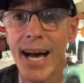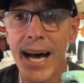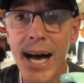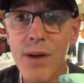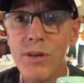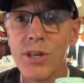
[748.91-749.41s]

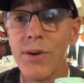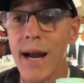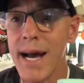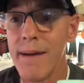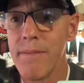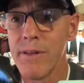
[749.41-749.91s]
I would
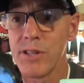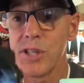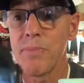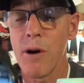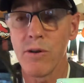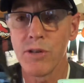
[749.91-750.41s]
grab the
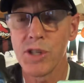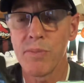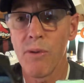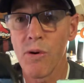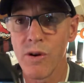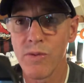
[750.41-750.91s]
Spartan
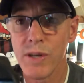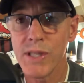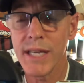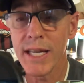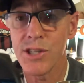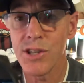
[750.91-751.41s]
Sport
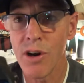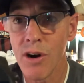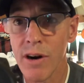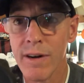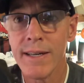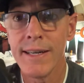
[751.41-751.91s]
Wrist
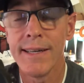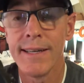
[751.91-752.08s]
HR